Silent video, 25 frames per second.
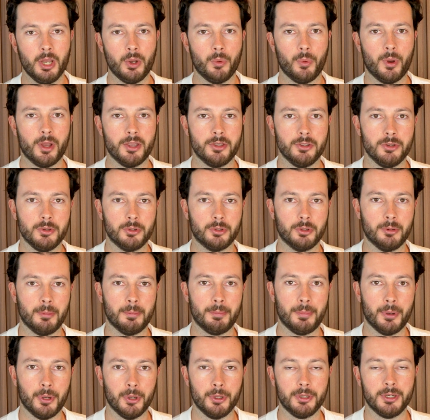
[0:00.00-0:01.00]
where you can
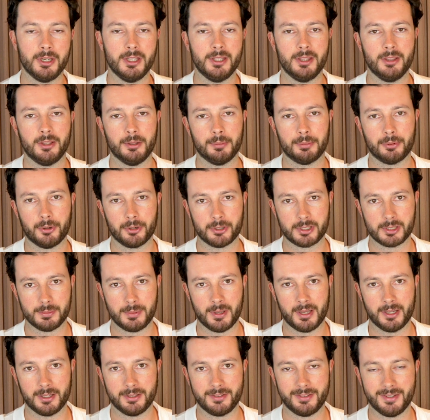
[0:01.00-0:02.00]
put in the
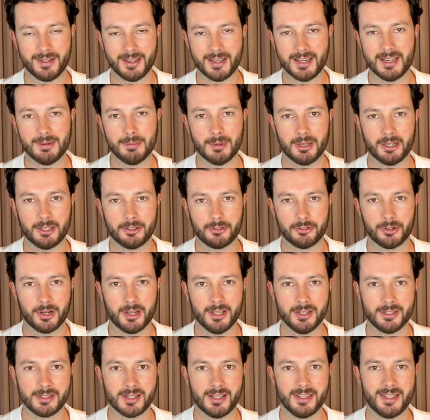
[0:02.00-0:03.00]
prospect's email
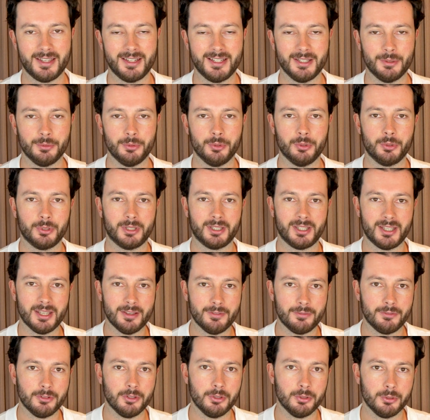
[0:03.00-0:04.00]
address and then it will
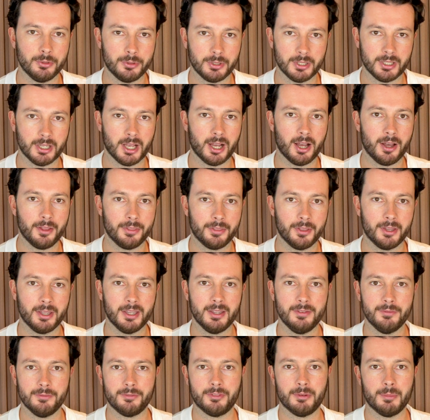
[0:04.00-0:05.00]
give you the other
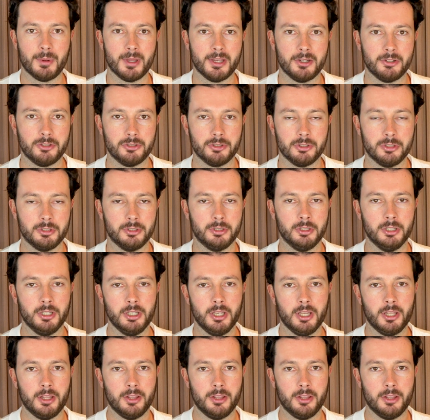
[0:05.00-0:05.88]
information